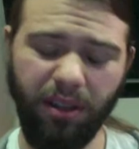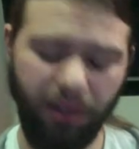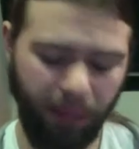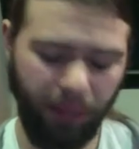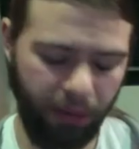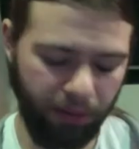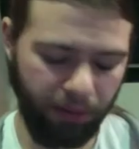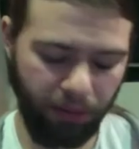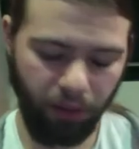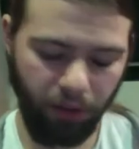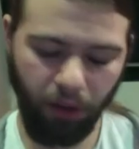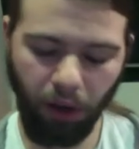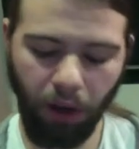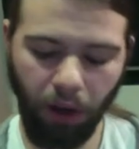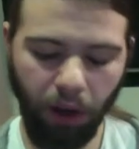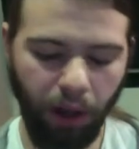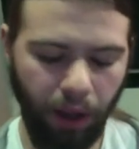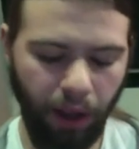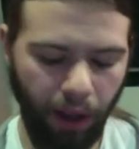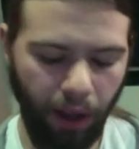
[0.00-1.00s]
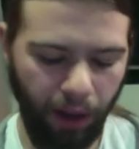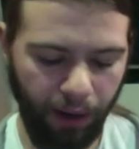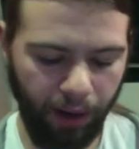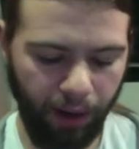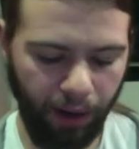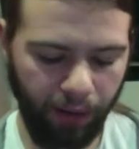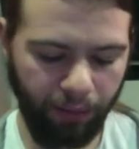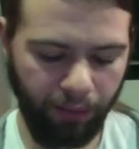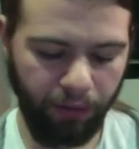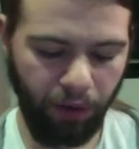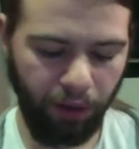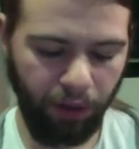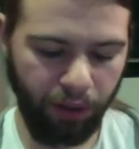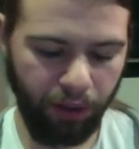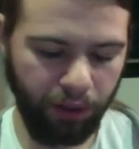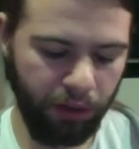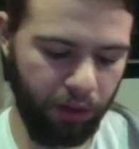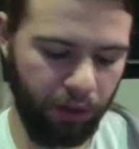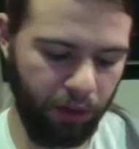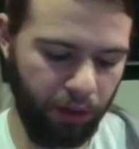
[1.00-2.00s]
I don't know. I, have noticed
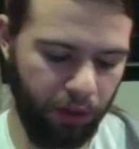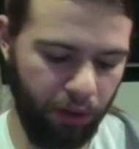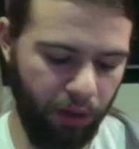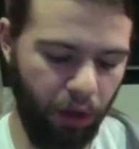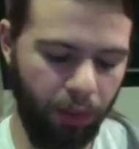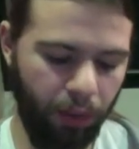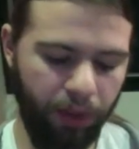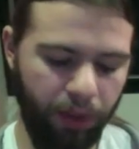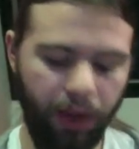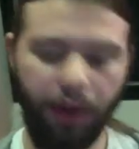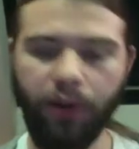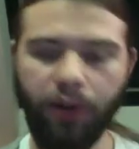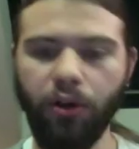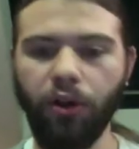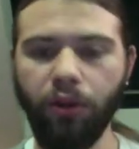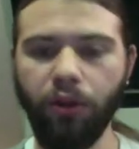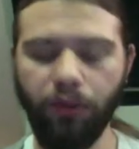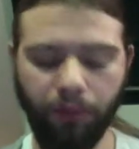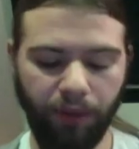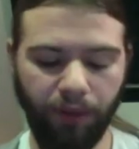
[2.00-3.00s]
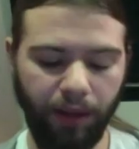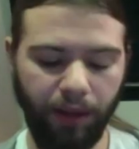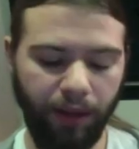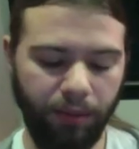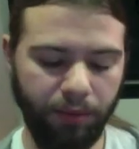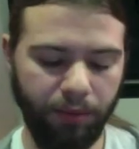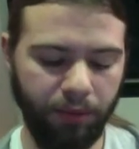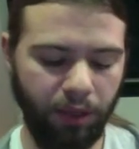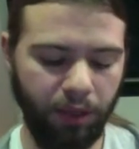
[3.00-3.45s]
that nobody I know that vapes,